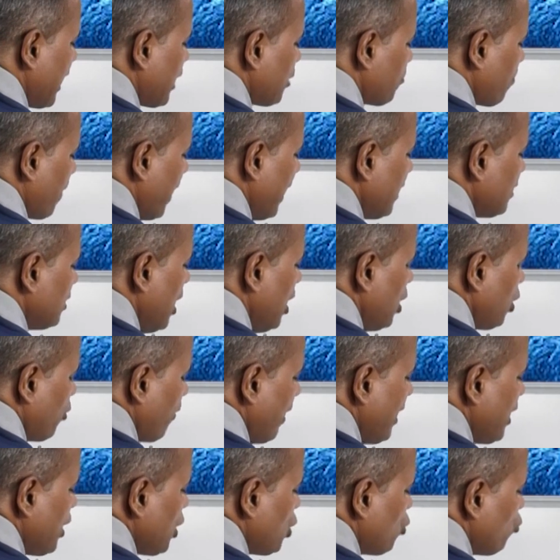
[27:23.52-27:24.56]
place,
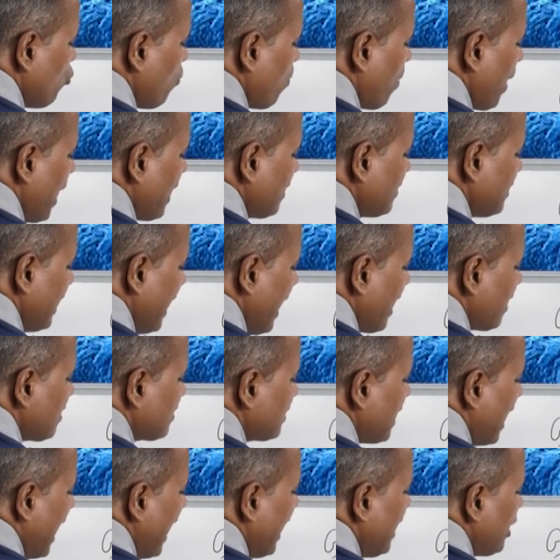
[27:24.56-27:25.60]
22 plus X
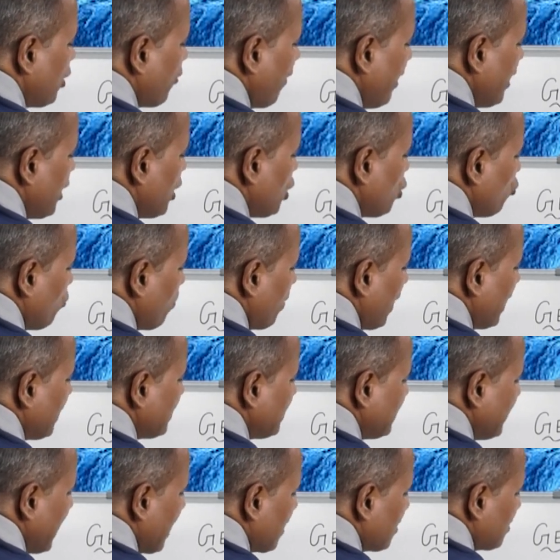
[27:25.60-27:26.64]
and 22
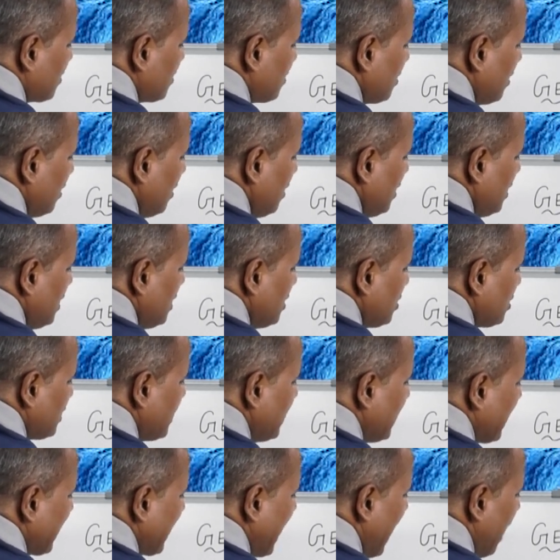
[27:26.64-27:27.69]
plus X. See
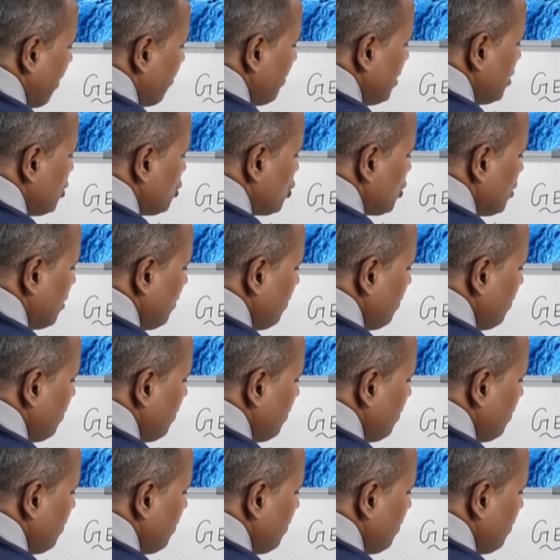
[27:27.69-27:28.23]
the gametes